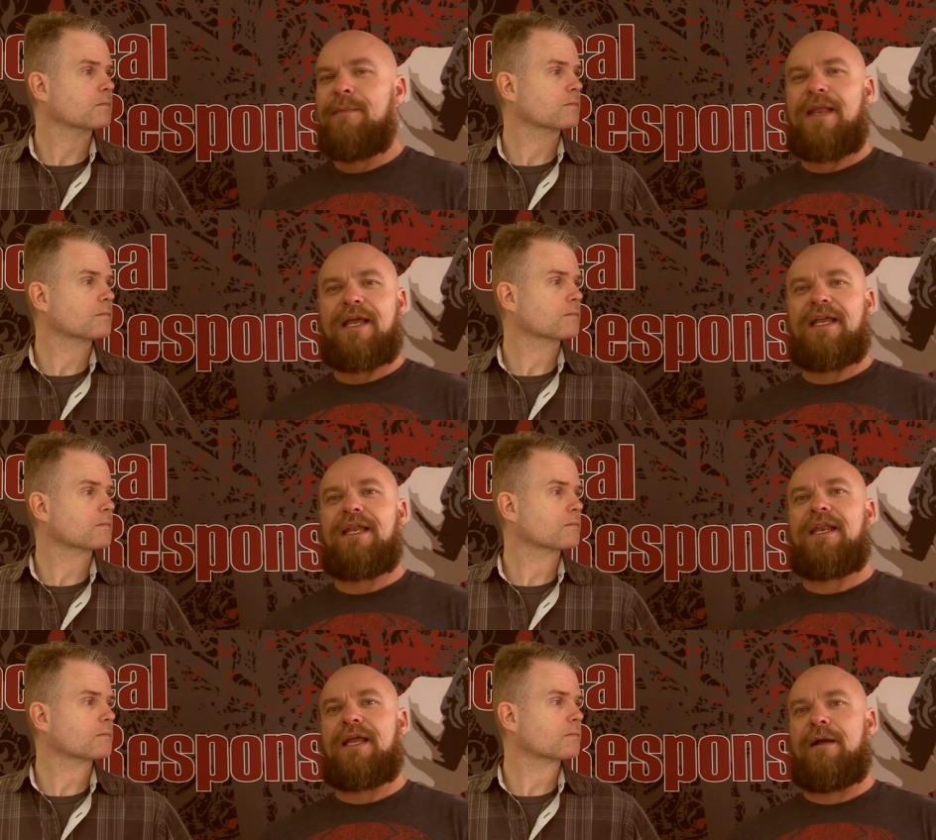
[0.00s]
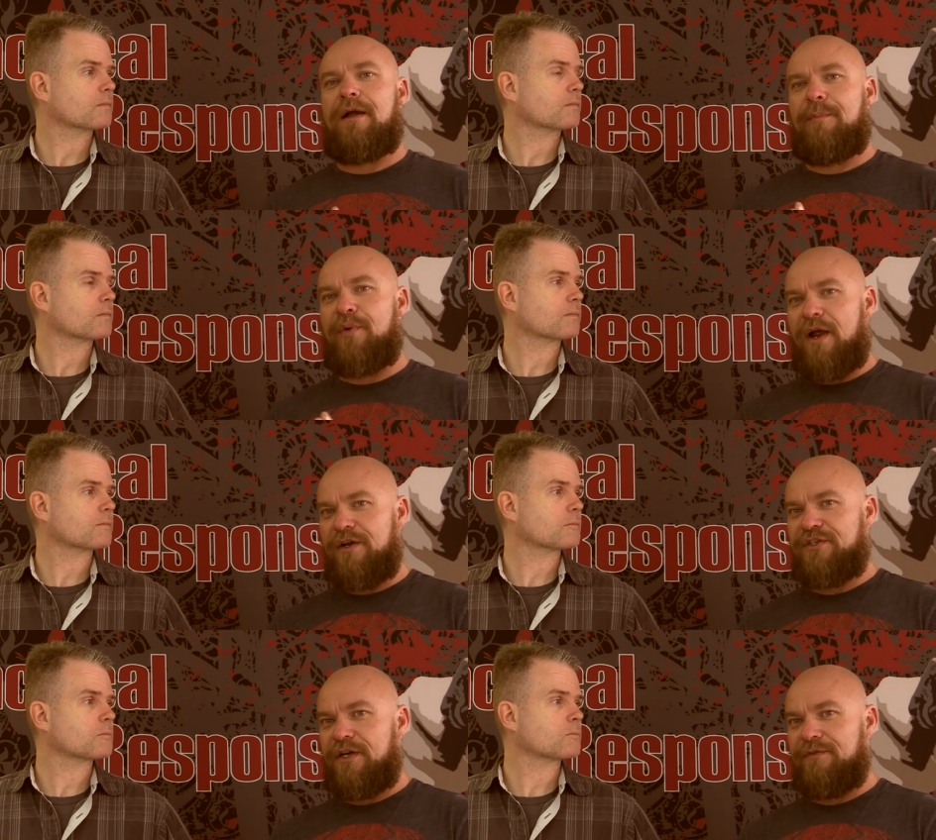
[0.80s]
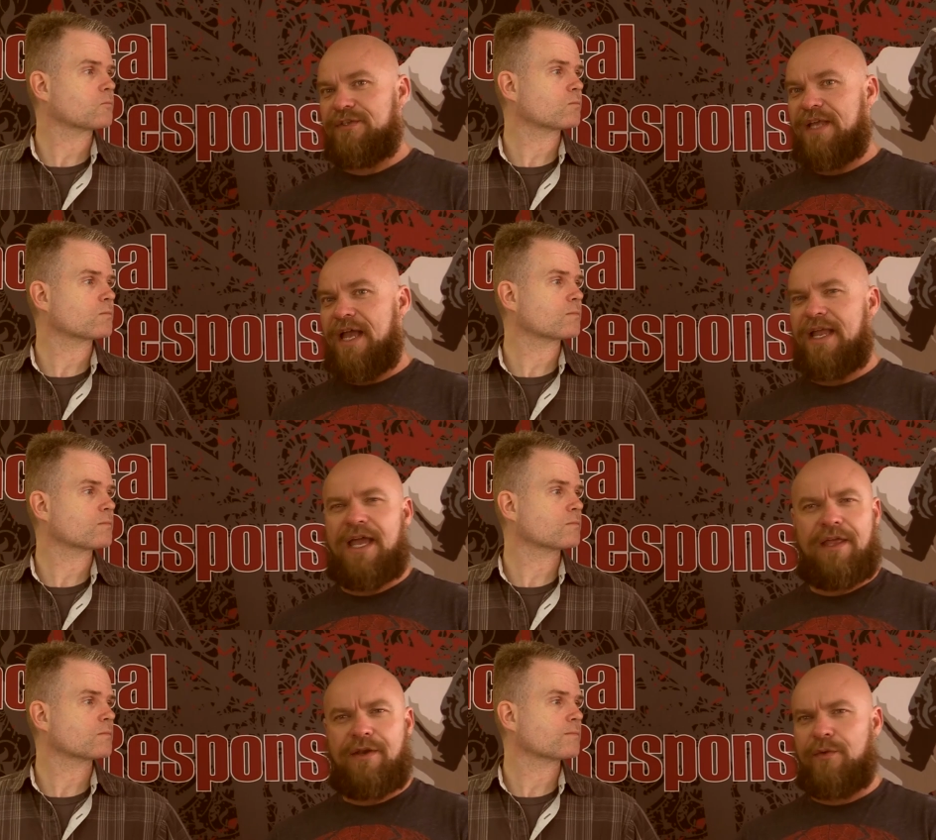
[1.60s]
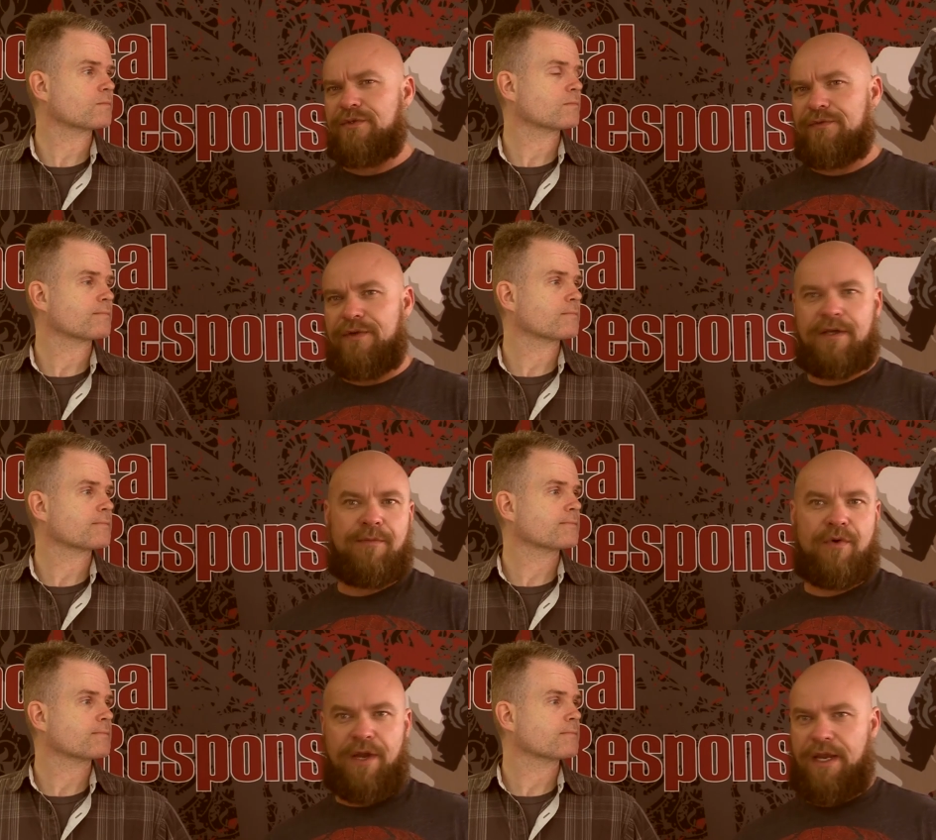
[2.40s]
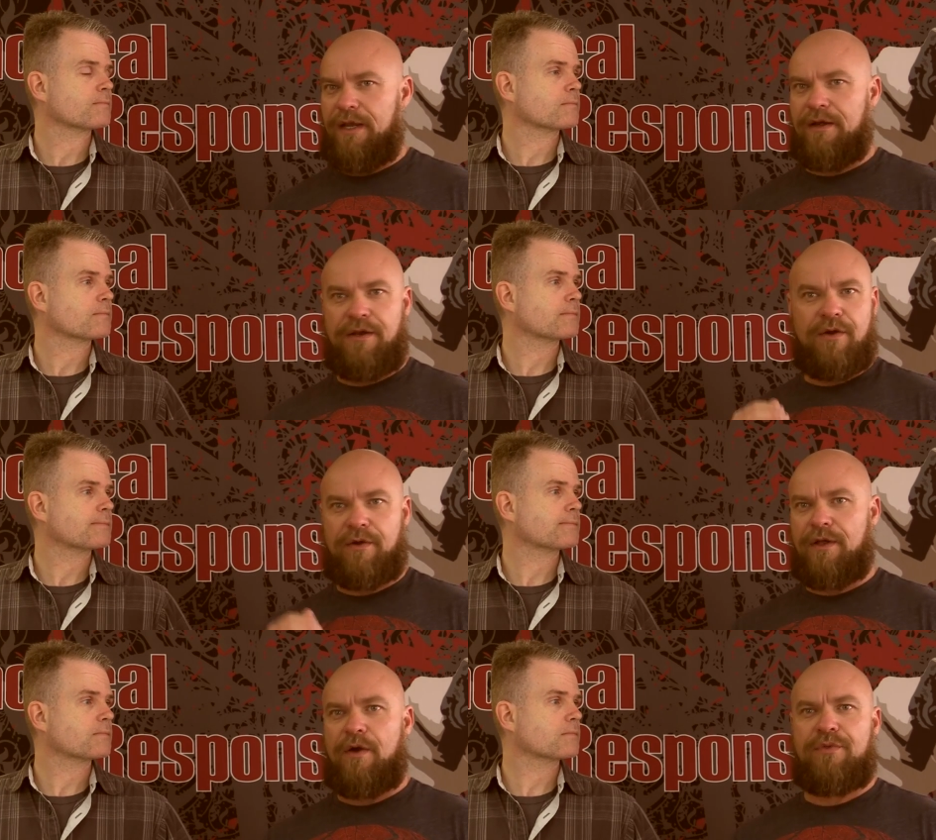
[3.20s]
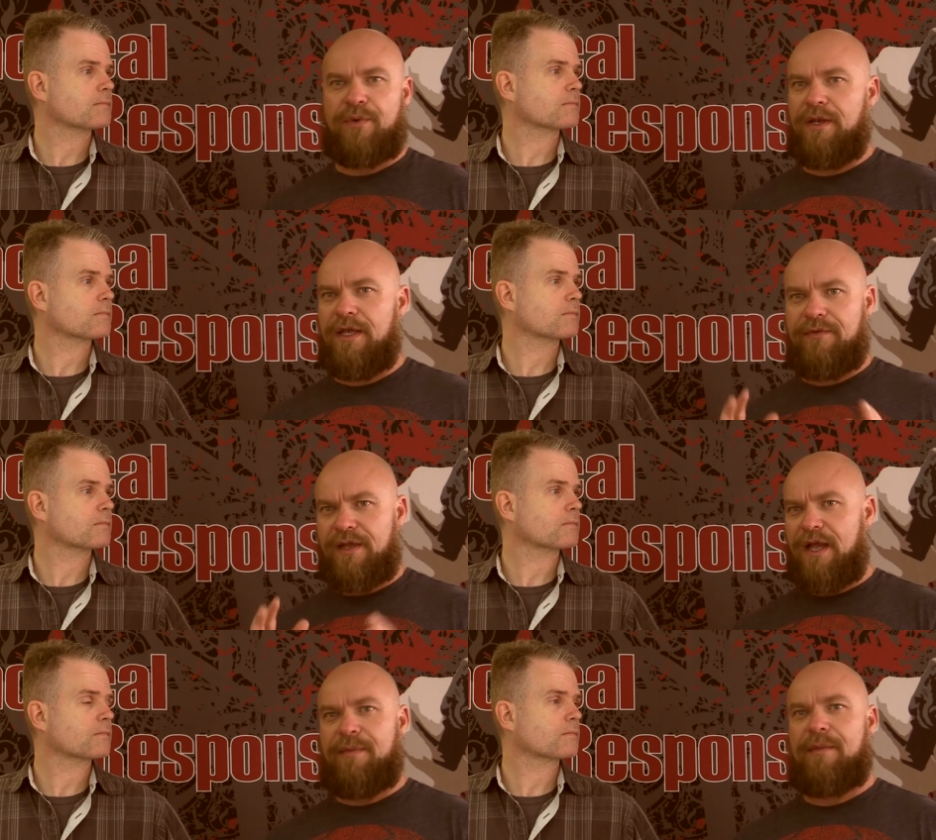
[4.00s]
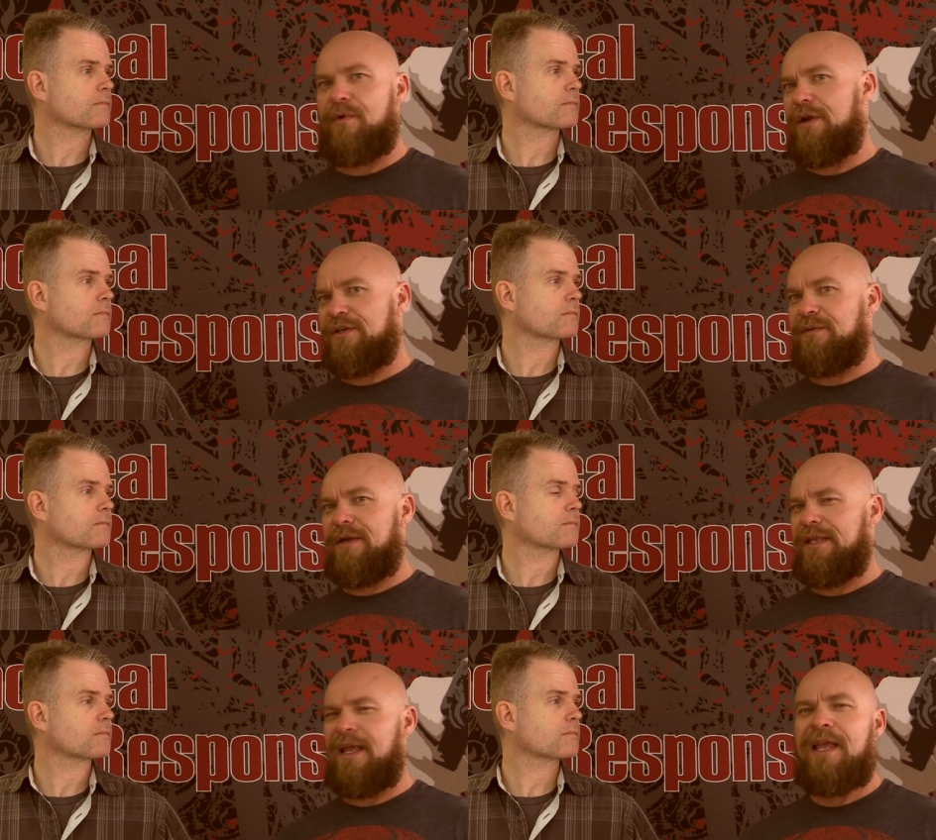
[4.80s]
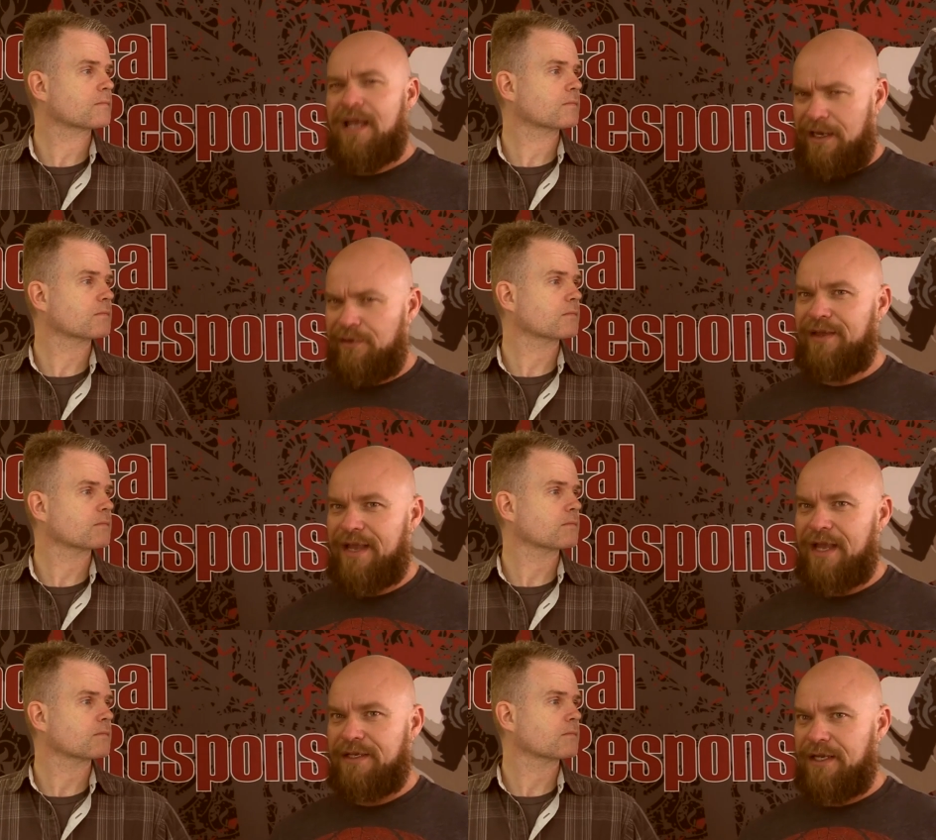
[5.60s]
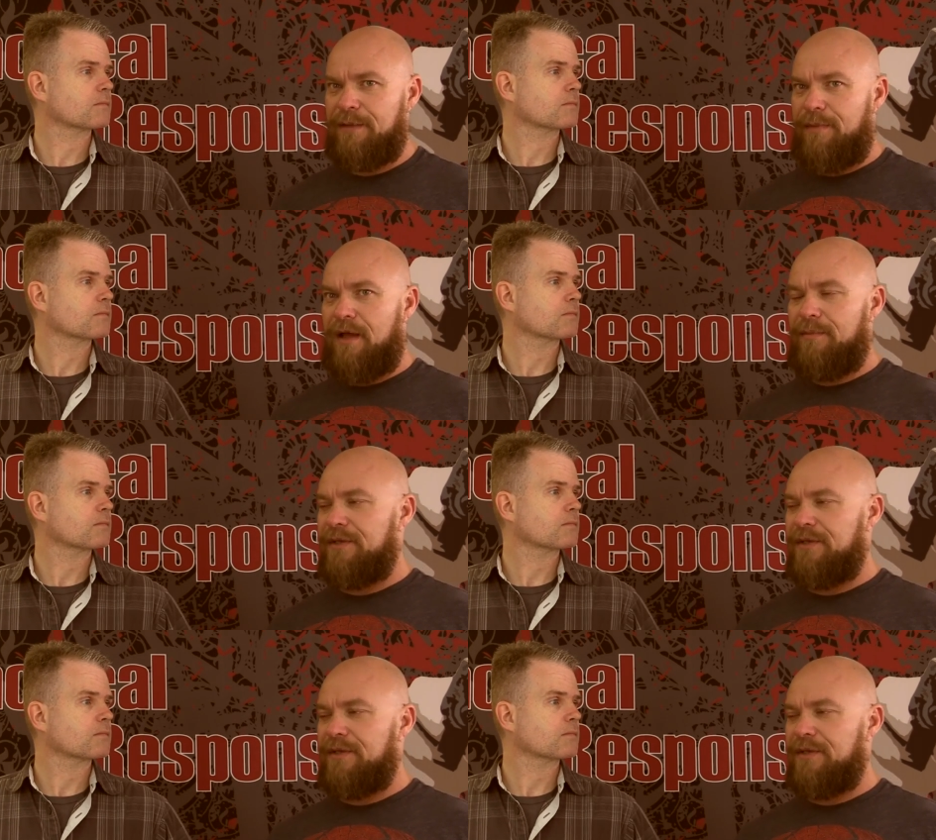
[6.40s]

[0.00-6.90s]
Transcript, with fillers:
Speaker 1: But like I get like a, a prior service guy, a guy that I know is a fucking marine, or, you know, 0311 combat marine or something like that. I know that guy can take a ball